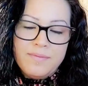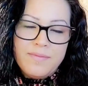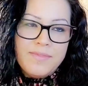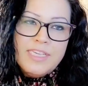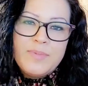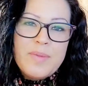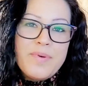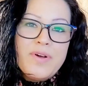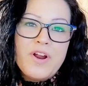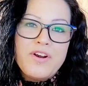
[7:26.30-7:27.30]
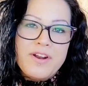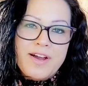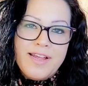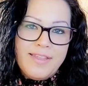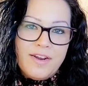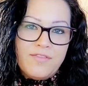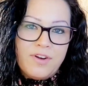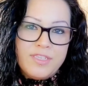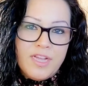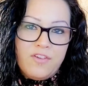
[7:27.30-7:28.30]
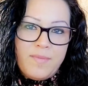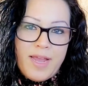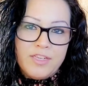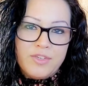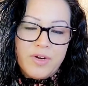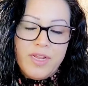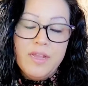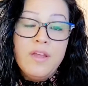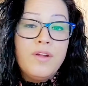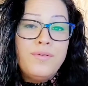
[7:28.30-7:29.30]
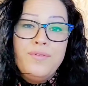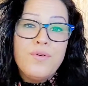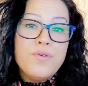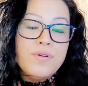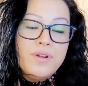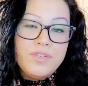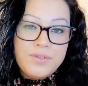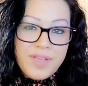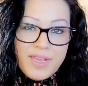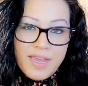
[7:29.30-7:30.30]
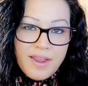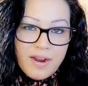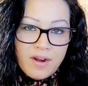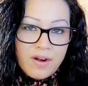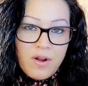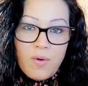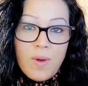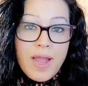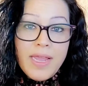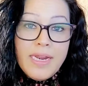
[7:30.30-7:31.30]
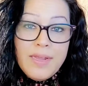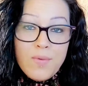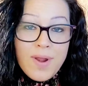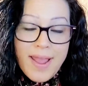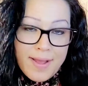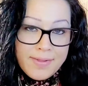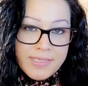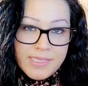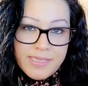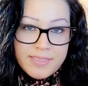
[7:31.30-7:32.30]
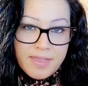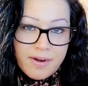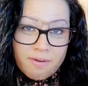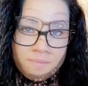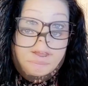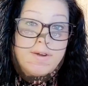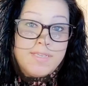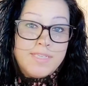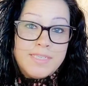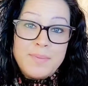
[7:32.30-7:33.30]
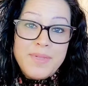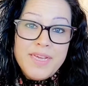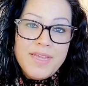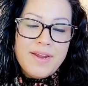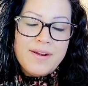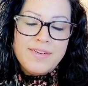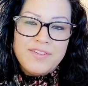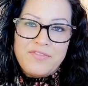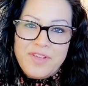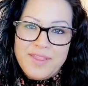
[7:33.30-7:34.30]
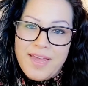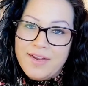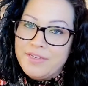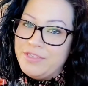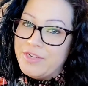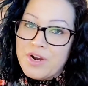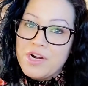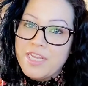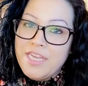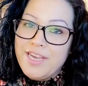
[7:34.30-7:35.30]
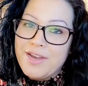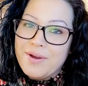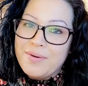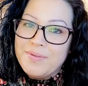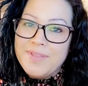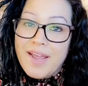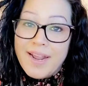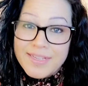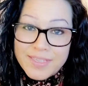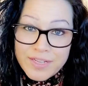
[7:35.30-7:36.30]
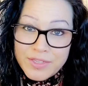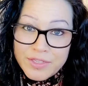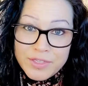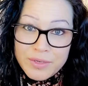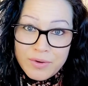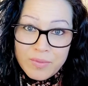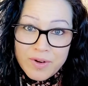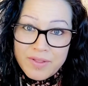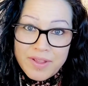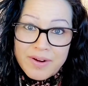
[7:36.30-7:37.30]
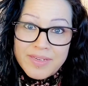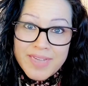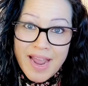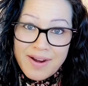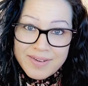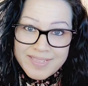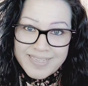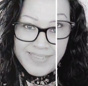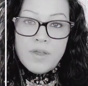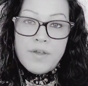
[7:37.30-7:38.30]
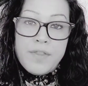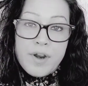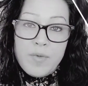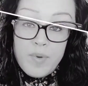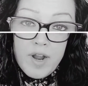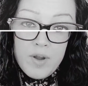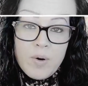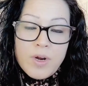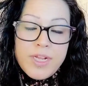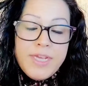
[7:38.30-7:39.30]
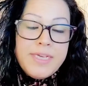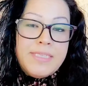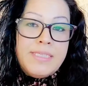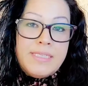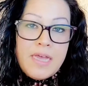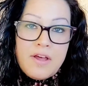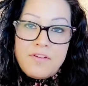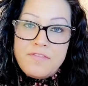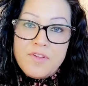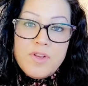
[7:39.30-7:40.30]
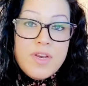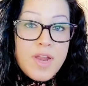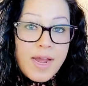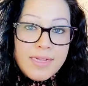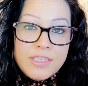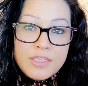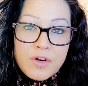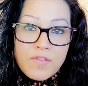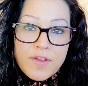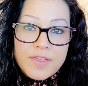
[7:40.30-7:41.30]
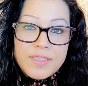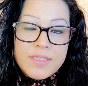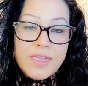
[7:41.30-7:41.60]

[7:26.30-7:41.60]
These people are not there for self-mastery, nor do they care why anyone else is there. They are simply there to feed that dark ego that has consumed their entirety. Their priority is self, not service.